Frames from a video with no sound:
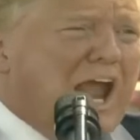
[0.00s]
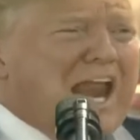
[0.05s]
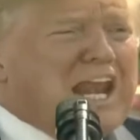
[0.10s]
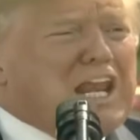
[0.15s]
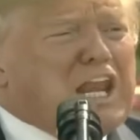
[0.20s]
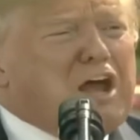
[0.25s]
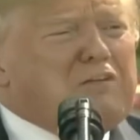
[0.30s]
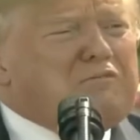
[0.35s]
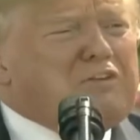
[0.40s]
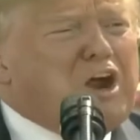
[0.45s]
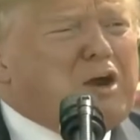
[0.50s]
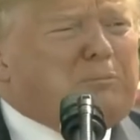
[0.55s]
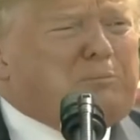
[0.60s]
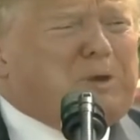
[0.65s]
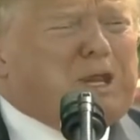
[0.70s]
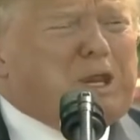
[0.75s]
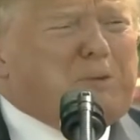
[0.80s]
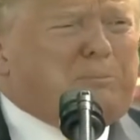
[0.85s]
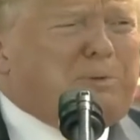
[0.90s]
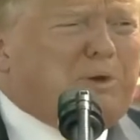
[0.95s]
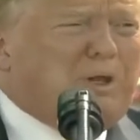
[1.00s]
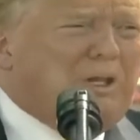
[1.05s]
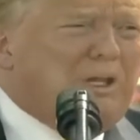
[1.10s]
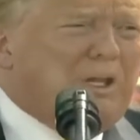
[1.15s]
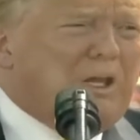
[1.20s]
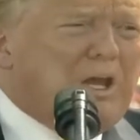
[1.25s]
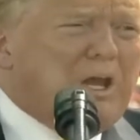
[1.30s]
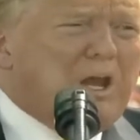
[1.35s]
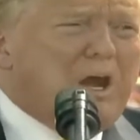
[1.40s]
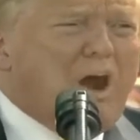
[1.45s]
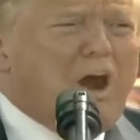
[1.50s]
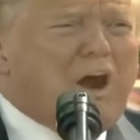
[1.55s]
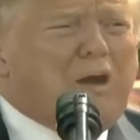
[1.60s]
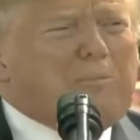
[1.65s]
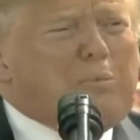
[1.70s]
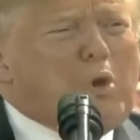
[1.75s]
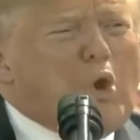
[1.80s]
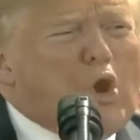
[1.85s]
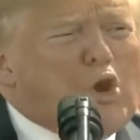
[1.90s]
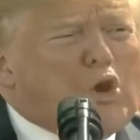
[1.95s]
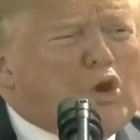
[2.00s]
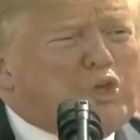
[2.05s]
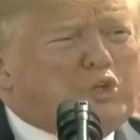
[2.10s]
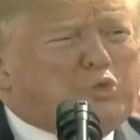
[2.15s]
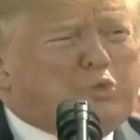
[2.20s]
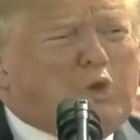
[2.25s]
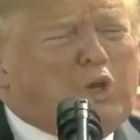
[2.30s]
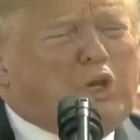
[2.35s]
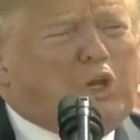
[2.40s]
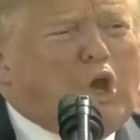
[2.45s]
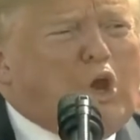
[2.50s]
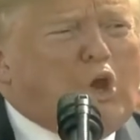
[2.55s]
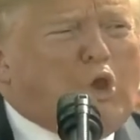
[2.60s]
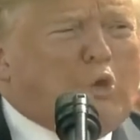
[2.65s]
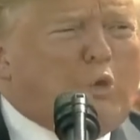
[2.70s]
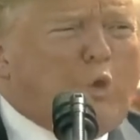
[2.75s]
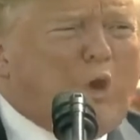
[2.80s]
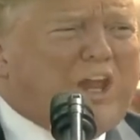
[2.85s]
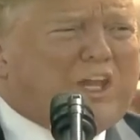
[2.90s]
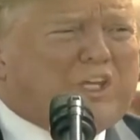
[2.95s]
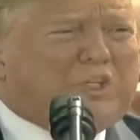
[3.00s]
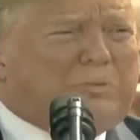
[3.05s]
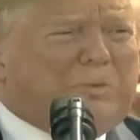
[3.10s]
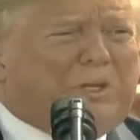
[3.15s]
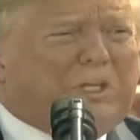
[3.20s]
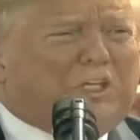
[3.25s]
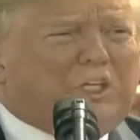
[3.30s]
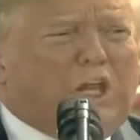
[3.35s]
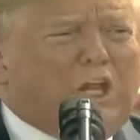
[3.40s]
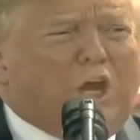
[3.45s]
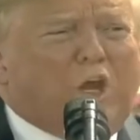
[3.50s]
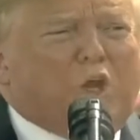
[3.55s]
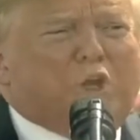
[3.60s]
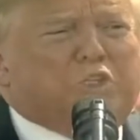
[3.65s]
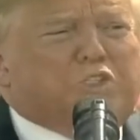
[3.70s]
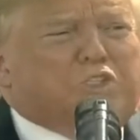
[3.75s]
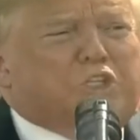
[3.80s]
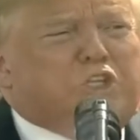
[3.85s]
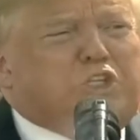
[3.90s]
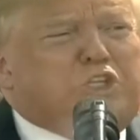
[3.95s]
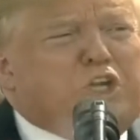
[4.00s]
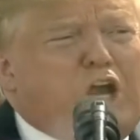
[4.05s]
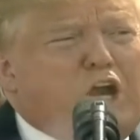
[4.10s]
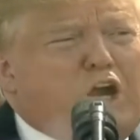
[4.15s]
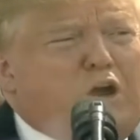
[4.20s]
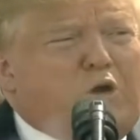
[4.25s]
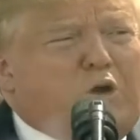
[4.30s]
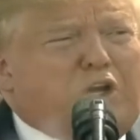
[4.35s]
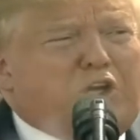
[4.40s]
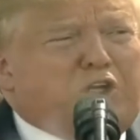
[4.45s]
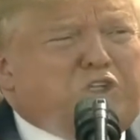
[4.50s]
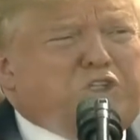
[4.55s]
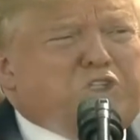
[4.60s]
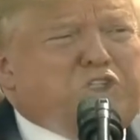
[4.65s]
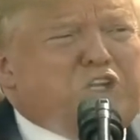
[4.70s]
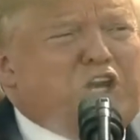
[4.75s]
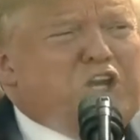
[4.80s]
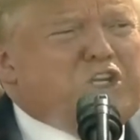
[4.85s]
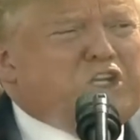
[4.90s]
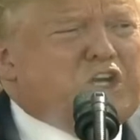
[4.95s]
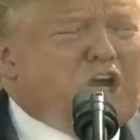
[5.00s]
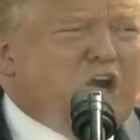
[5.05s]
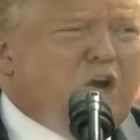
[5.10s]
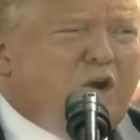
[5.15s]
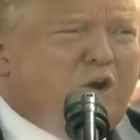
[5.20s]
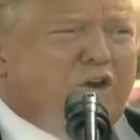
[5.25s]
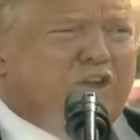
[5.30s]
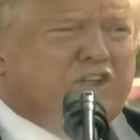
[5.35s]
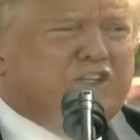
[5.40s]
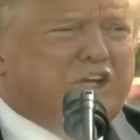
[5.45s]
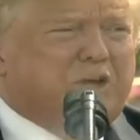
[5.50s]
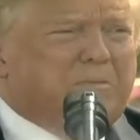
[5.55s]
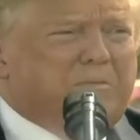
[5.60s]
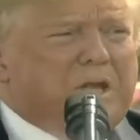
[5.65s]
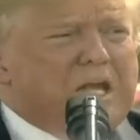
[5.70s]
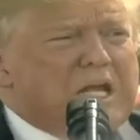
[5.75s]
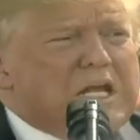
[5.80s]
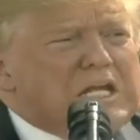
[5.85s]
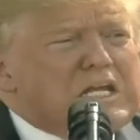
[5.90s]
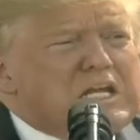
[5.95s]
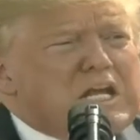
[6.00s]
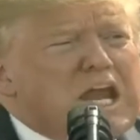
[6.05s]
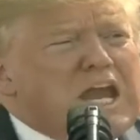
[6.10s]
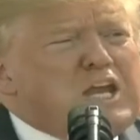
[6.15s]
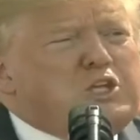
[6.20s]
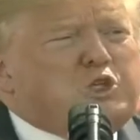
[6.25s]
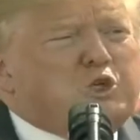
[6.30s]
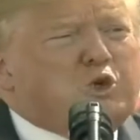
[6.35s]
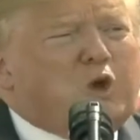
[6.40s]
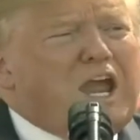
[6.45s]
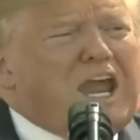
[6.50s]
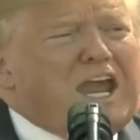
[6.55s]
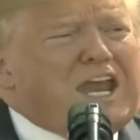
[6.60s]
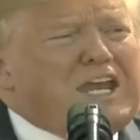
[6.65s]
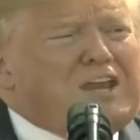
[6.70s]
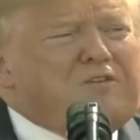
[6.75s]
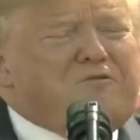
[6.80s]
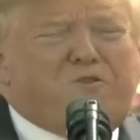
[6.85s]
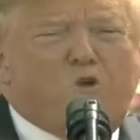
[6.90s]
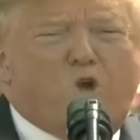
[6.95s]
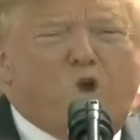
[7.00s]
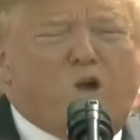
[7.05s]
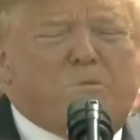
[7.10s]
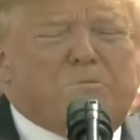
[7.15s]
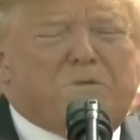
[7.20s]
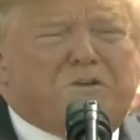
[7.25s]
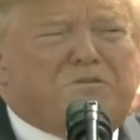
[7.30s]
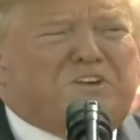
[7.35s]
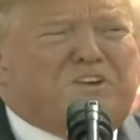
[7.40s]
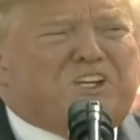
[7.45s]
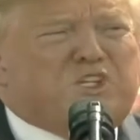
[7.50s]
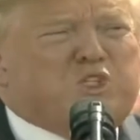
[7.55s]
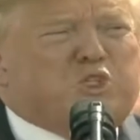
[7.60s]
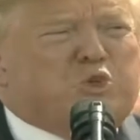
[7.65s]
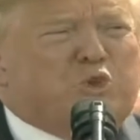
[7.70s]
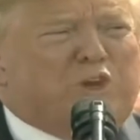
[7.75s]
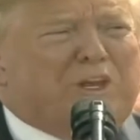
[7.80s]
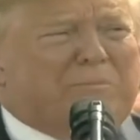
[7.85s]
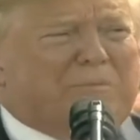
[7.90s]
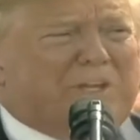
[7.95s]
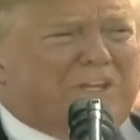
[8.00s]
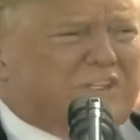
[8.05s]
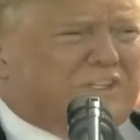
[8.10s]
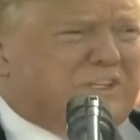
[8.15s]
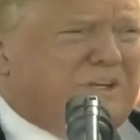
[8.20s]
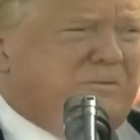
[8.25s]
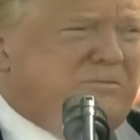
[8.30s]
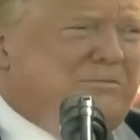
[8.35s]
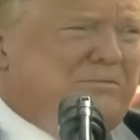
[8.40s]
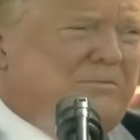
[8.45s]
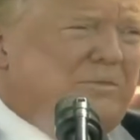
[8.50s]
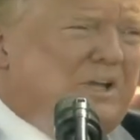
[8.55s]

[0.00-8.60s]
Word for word: and love our people, our borders will always be closed to terrorists and terrorism and to any form of extremism.